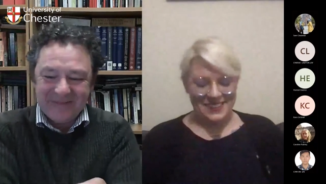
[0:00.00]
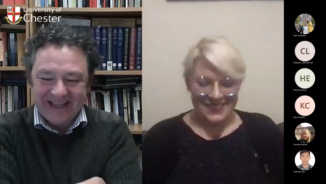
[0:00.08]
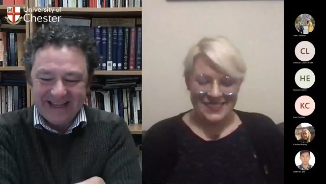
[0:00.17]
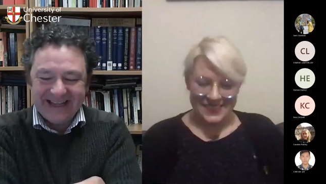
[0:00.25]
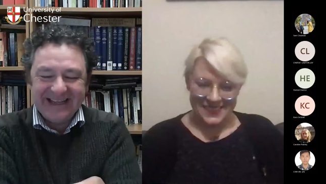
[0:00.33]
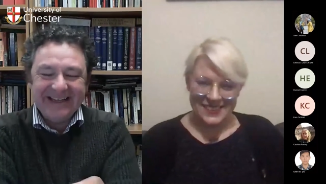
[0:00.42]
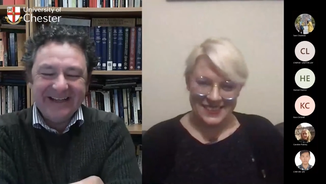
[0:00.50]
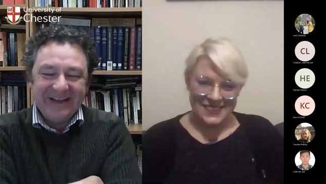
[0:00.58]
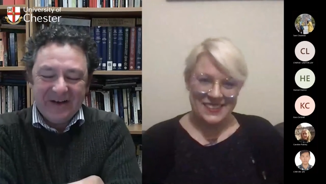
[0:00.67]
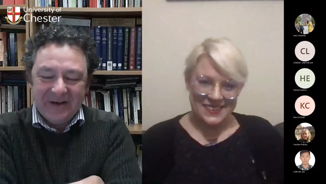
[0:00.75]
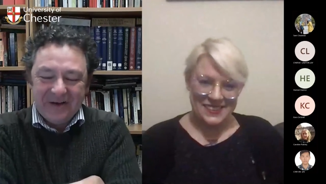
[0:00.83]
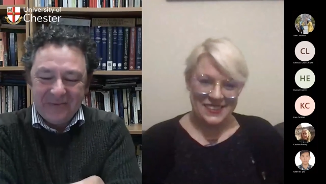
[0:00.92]
Speaker 1: Can make,
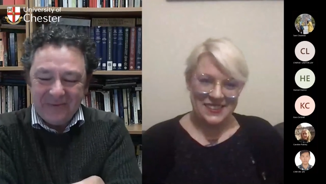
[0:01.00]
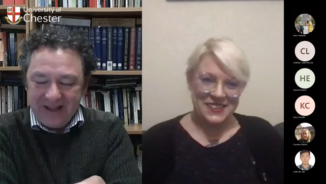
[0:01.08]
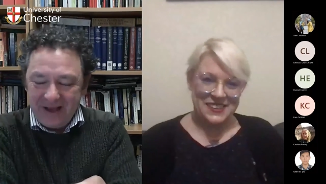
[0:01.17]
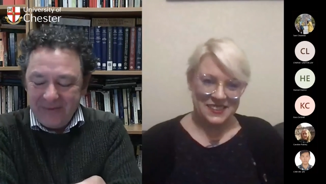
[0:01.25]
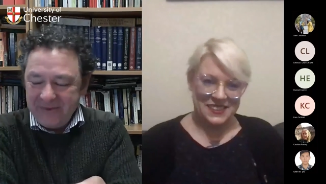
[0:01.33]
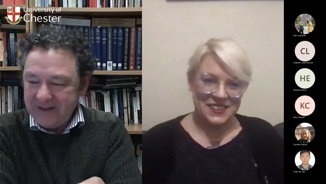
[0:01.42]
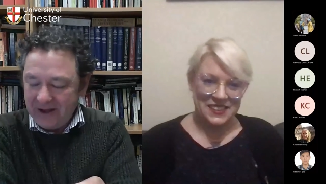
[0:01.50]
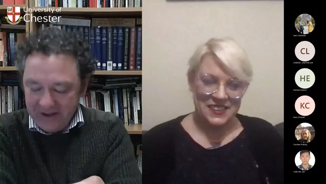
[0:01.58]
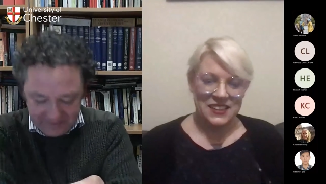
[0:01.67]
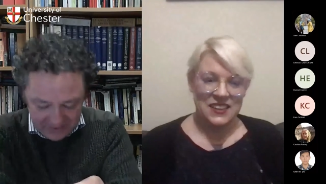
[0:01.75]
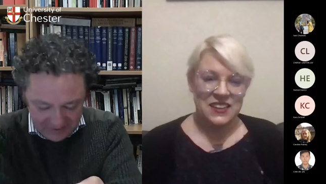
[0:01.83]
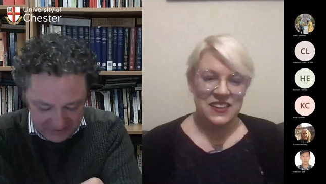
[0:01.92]
well, I mean,
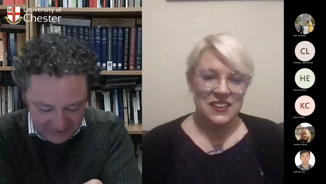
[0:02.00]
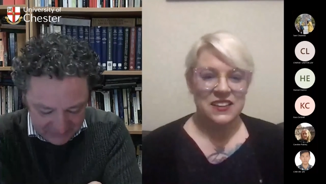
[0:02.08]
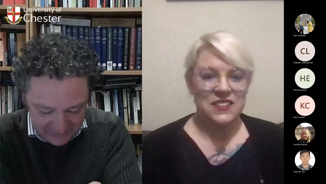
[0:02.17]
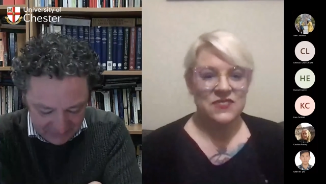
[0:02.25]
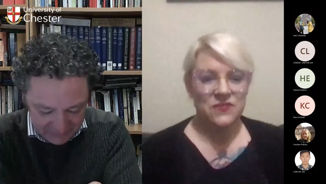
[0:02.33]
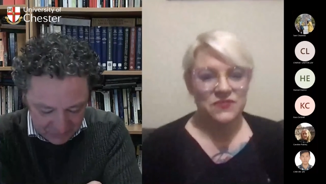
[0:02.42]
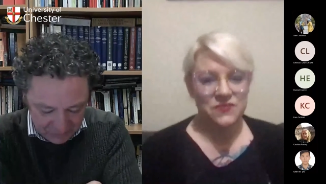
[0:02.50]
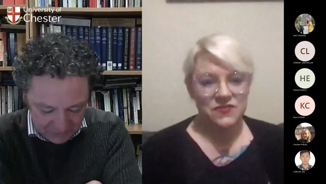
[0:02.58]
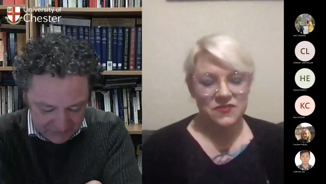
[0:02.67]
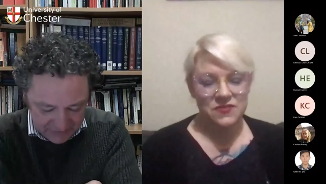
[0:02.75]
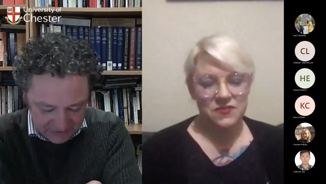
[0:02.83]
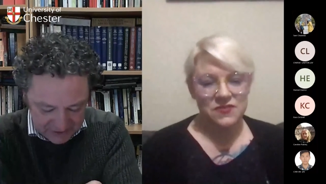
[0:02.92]
I, I think I've covered all
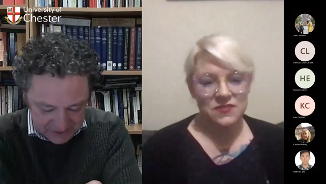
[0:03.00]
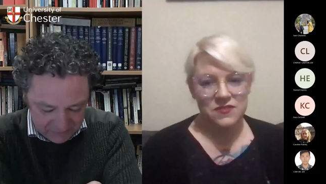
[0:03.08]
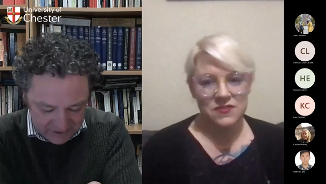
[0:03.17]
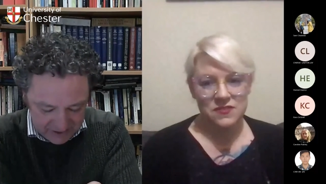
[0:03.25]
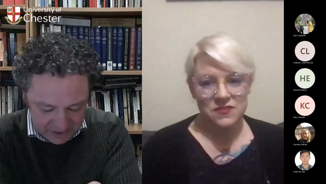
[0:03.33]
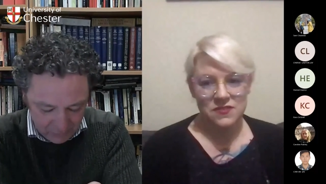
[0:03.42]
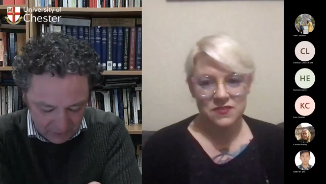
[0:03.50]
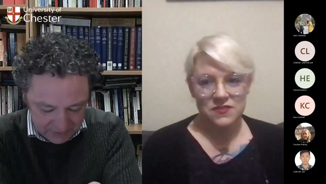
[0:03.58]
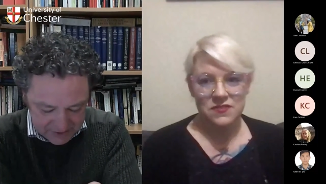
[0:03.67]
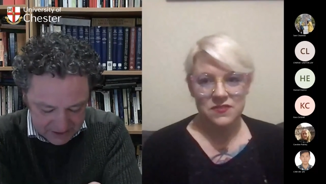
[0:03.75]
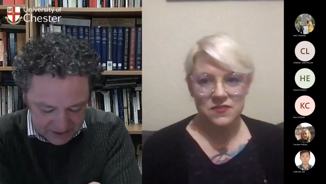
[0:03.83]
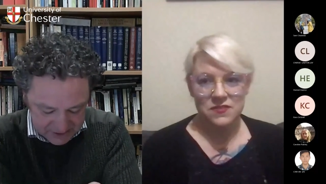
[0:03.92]
of the things I really
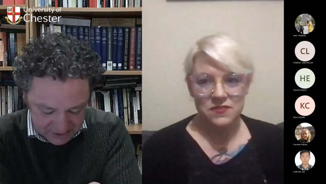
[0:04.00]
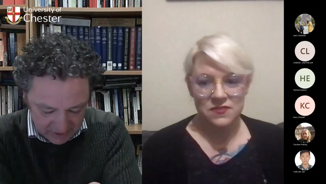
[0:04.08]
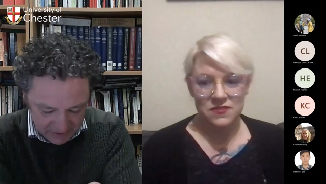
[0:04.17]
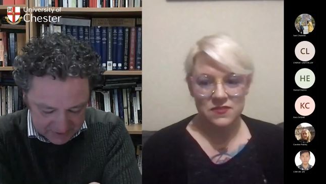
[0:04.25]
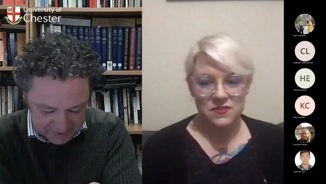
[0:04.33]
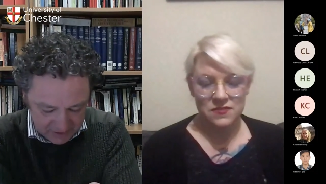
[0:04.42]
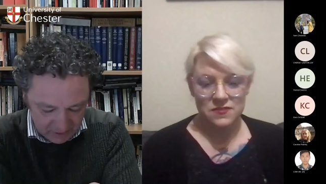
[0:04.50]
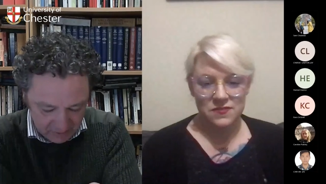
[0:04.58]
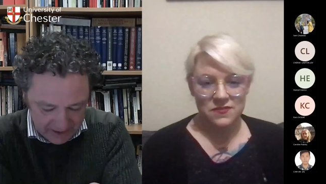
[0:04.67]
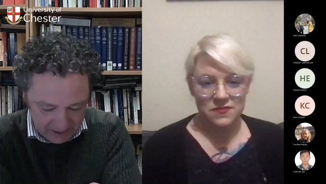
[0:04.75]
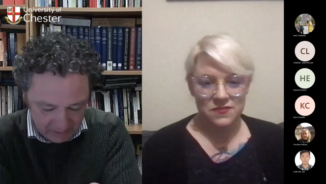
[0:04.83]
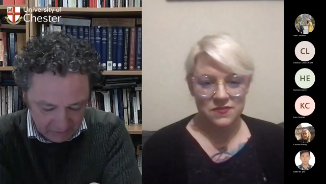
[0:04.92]
wanted to ask you
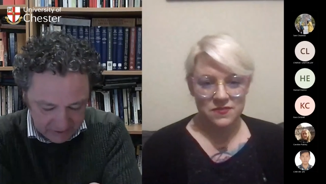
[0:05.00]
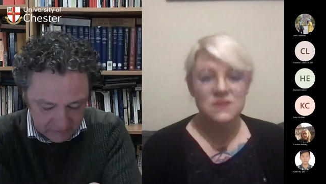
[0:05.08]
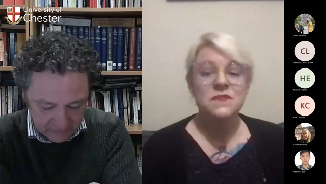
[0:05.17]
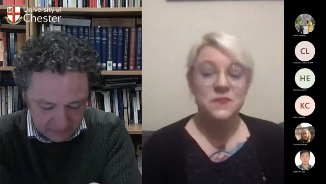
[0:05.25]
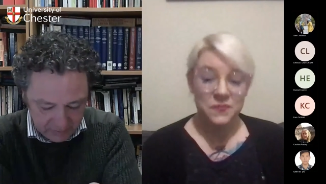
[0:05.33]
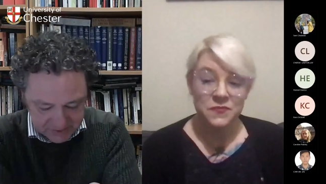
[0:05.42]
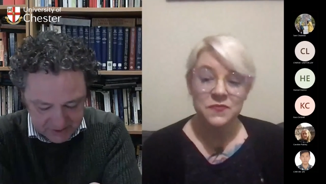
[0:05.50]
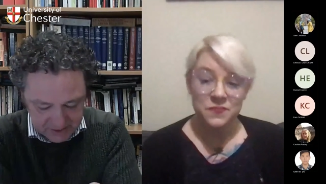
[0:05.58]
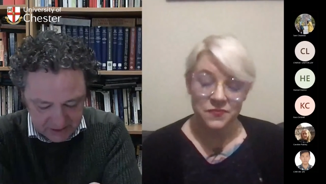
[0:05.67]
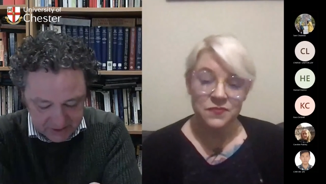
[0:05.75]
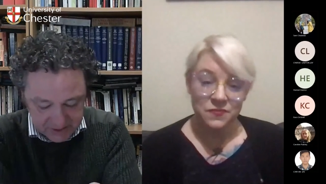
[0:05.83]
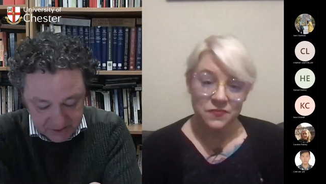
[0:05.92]
about. You know, the
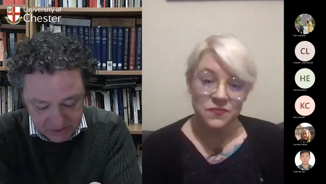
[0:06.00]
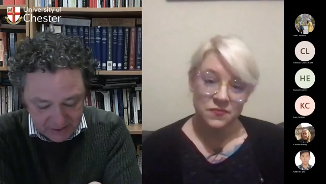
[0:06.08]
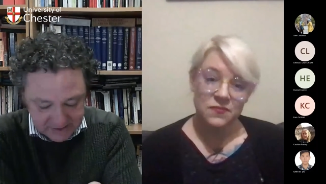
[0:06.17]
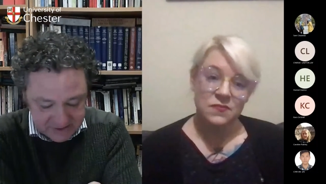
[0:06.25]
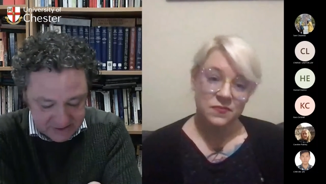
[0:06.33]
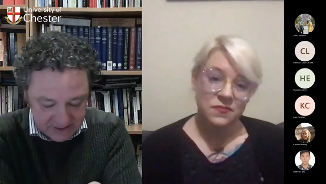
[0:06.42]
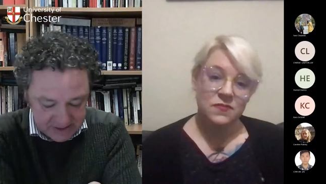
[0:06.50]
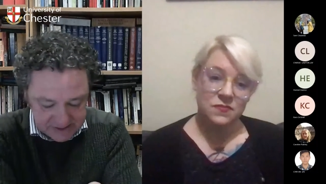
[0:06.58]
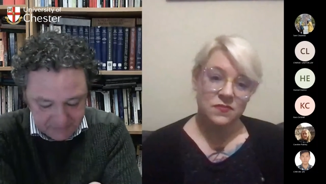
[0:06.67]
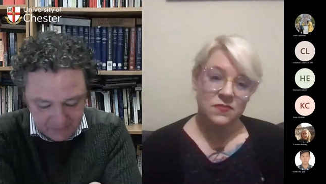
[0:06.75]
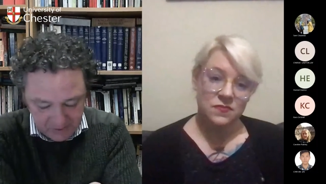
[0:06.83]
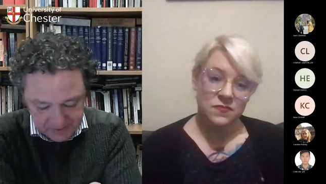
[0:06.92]
positive, the, the
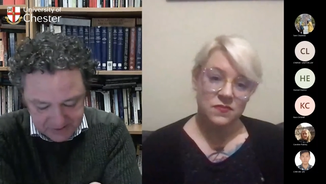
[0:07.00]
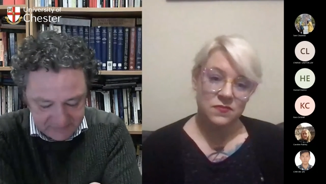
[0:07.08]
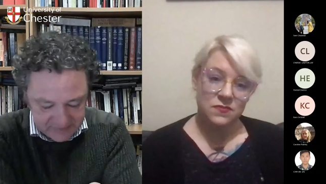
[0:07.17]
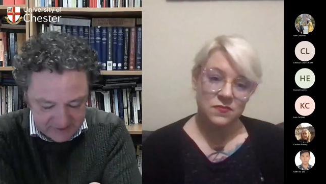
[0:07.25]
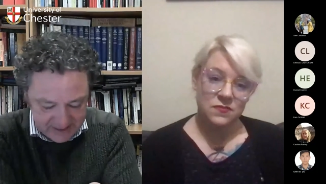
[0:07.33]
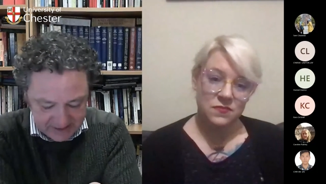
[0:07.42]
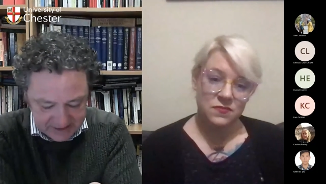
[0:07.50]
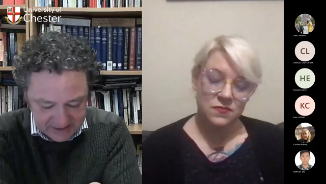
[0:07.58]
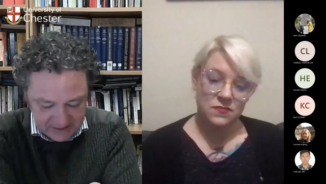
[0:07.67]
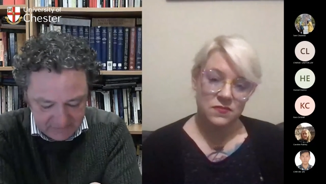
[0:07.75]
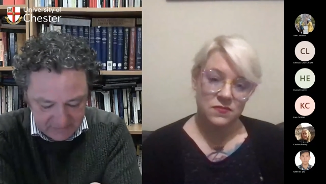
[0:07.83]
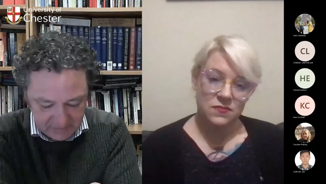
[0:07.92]
strategies, the positive, the
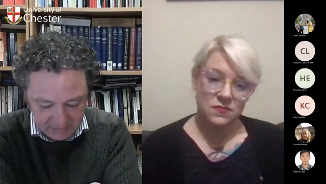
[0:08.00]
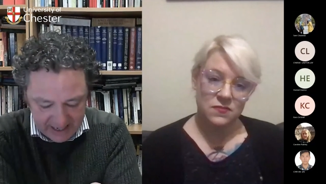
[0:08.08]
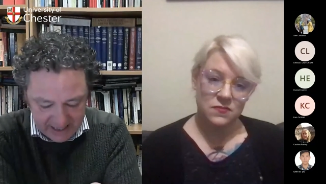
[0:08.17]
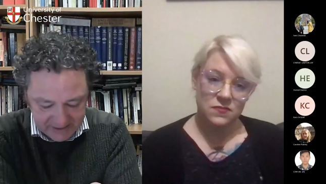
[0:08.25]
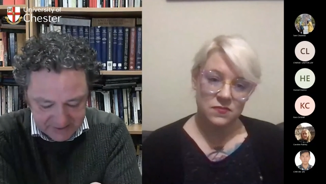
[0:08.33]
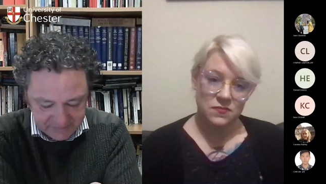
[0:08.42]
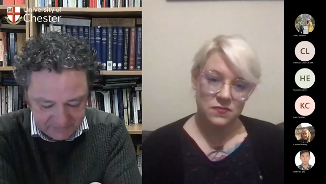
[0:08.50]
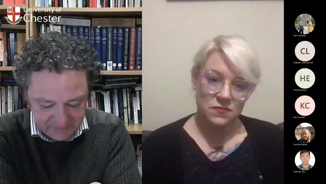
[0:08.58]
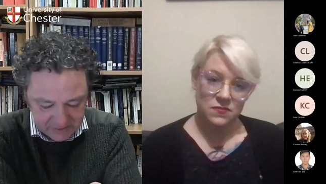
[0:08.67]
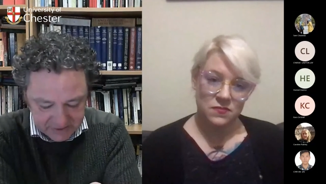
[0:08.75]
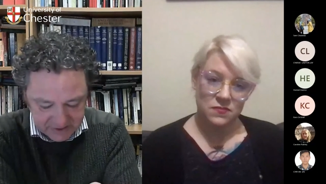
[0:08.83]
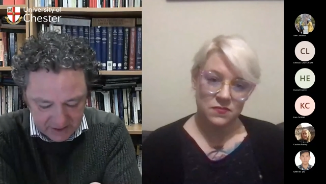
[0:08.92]
negative, the plans of the
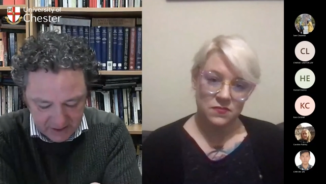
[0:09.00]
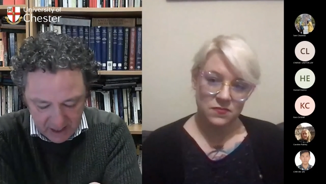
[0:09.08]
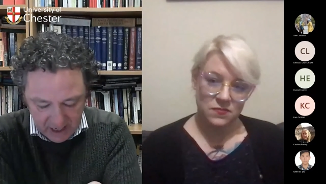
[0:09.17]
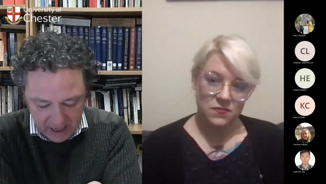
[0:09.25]
future.